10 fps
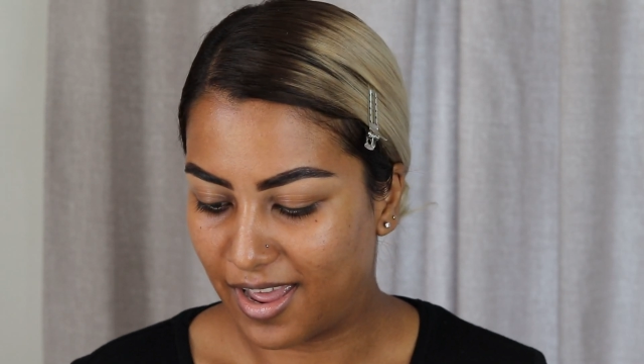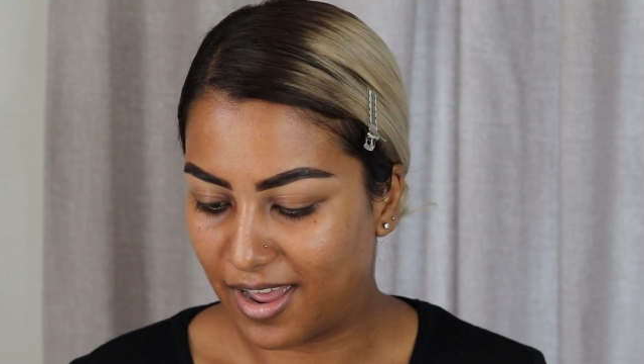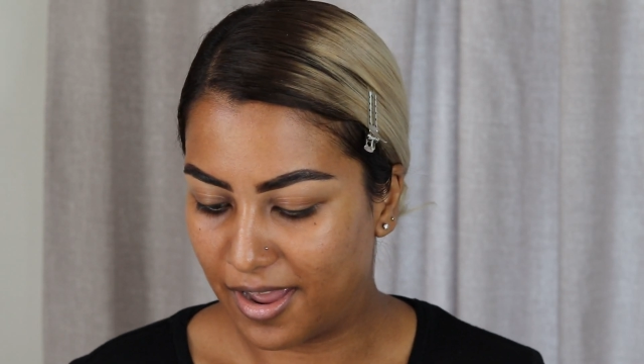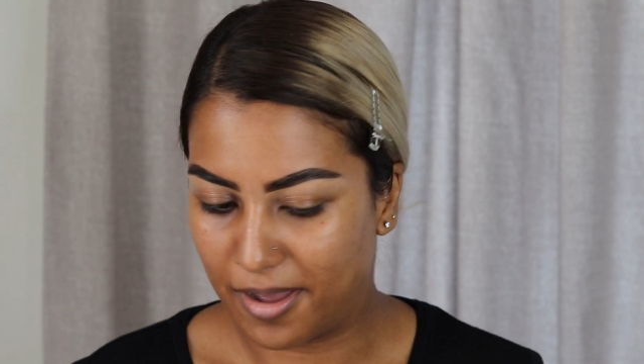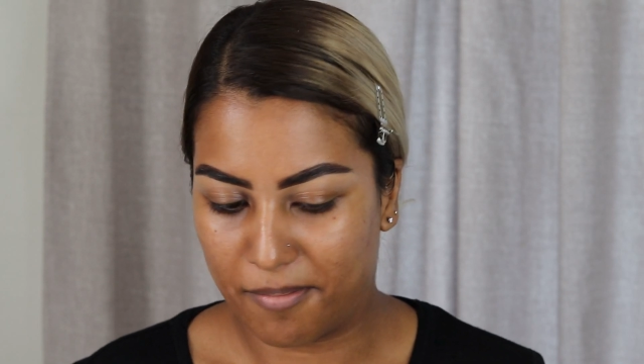
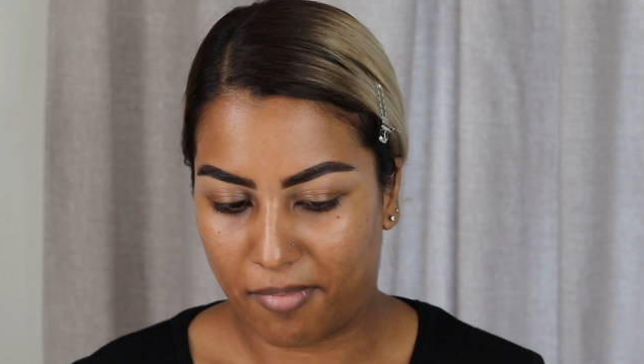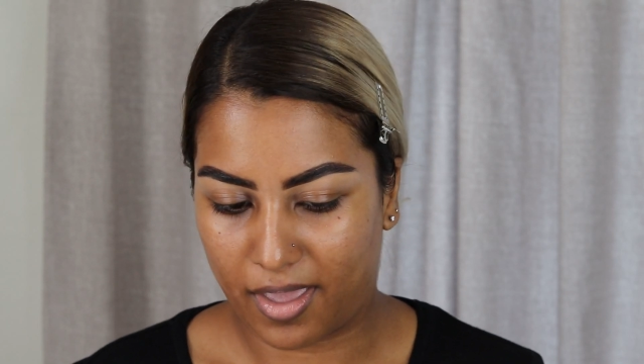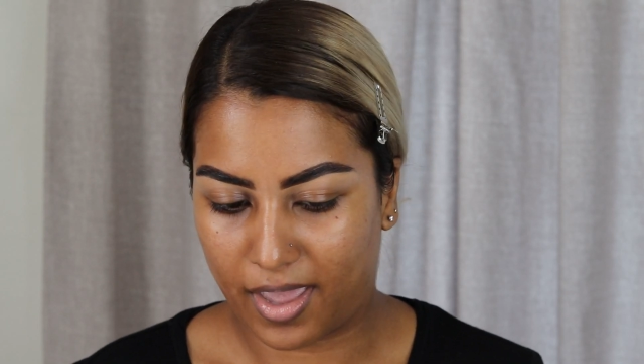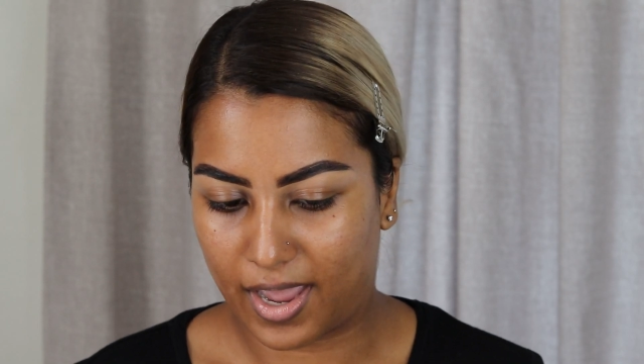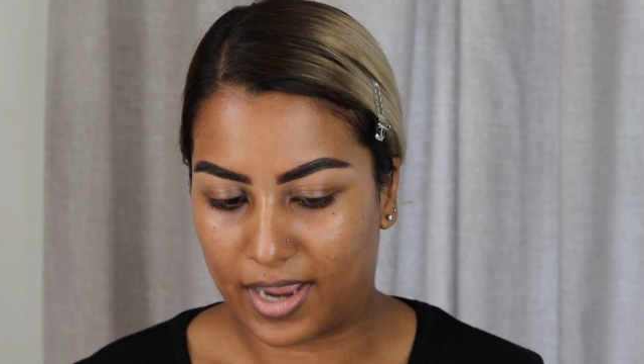
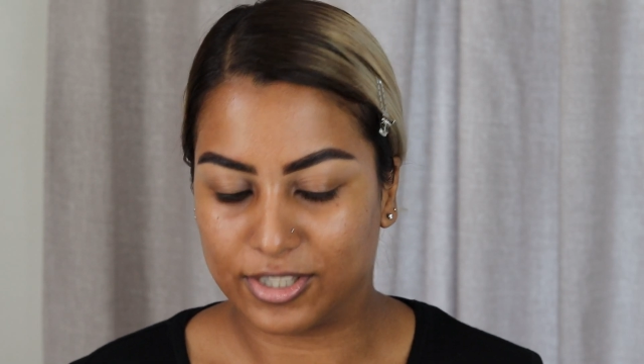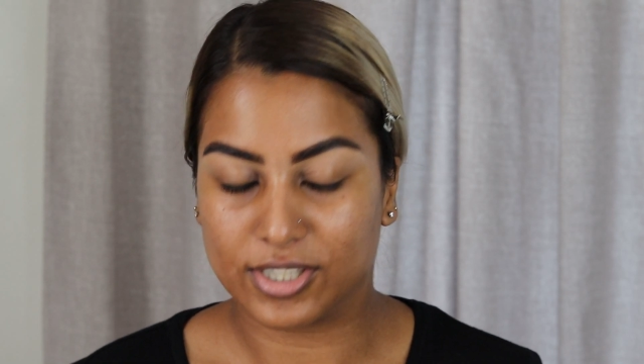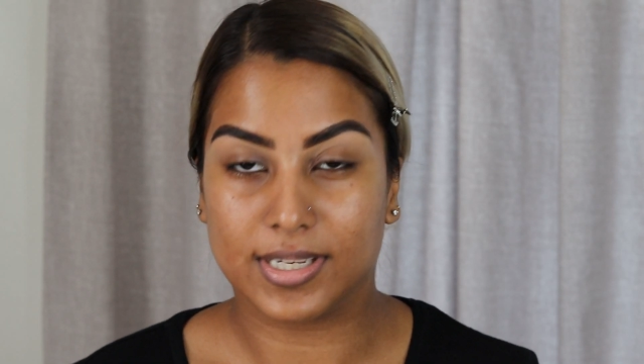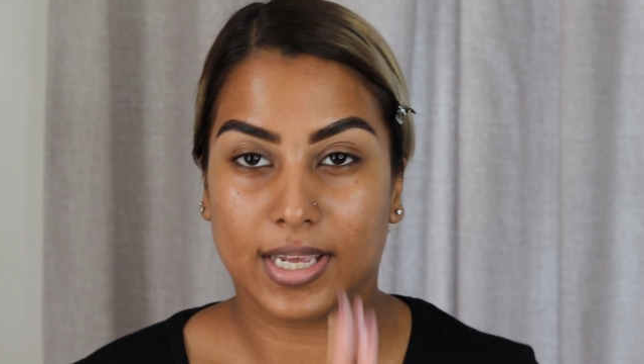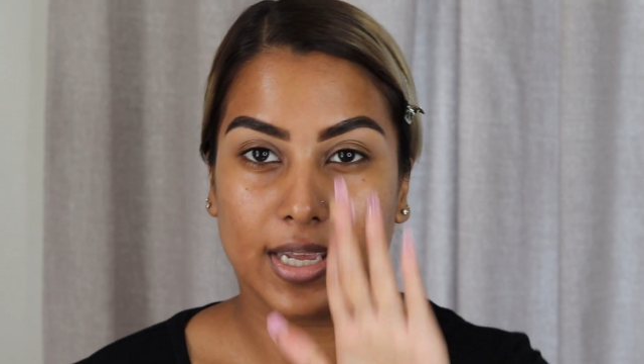And
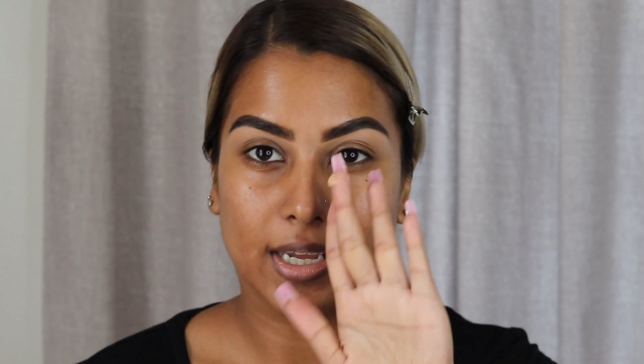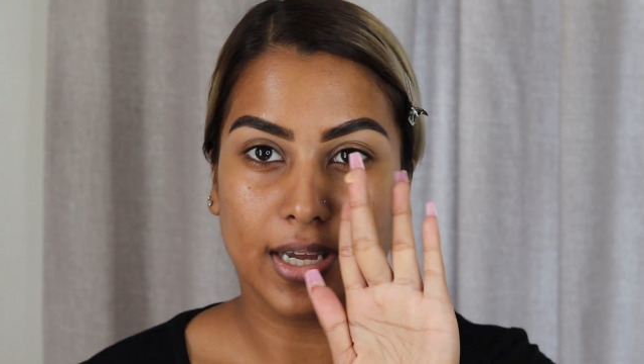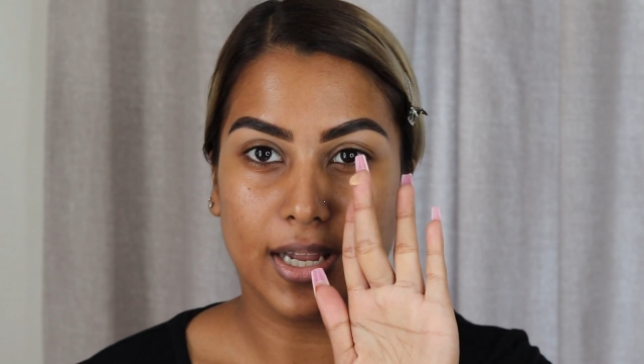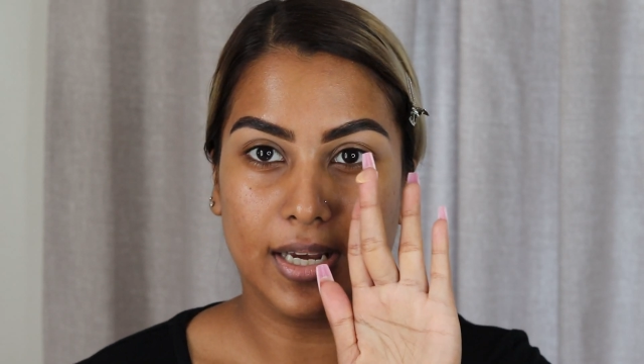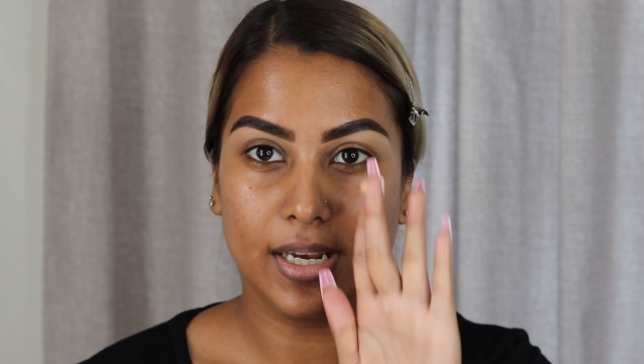just taking
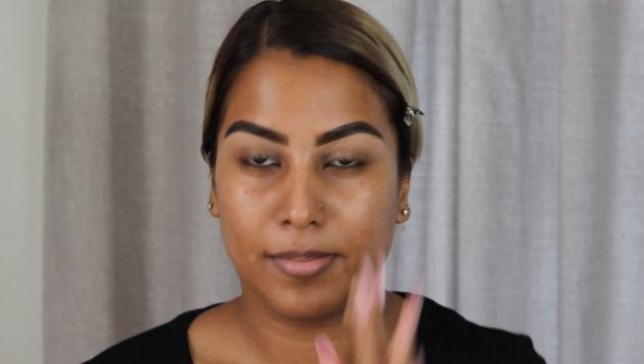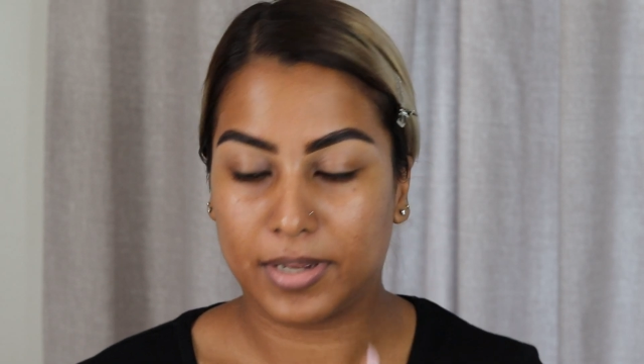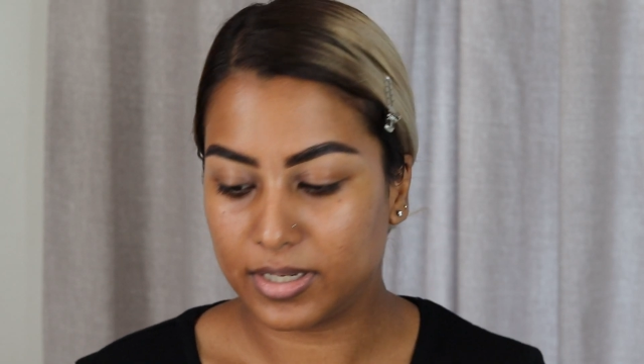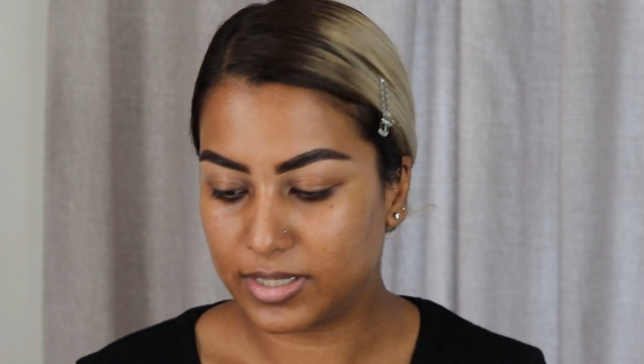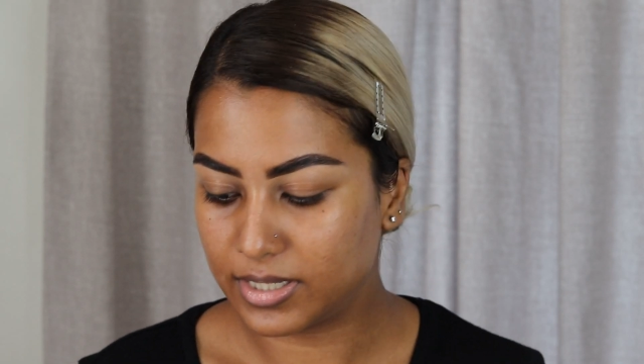a little
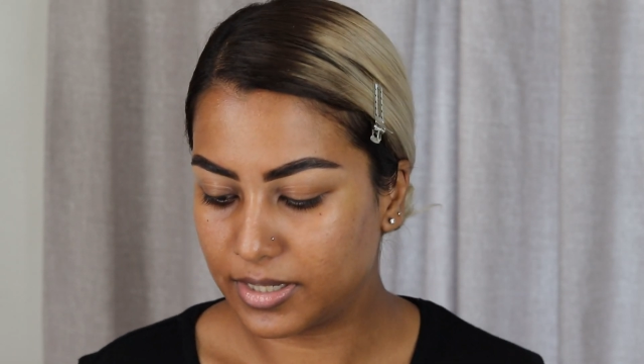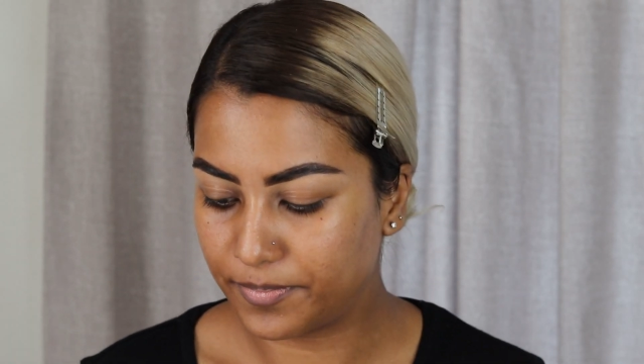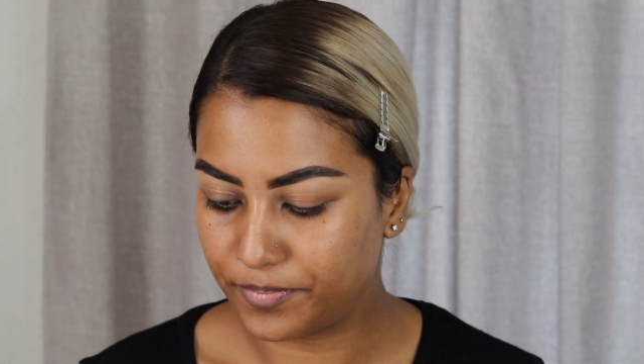bit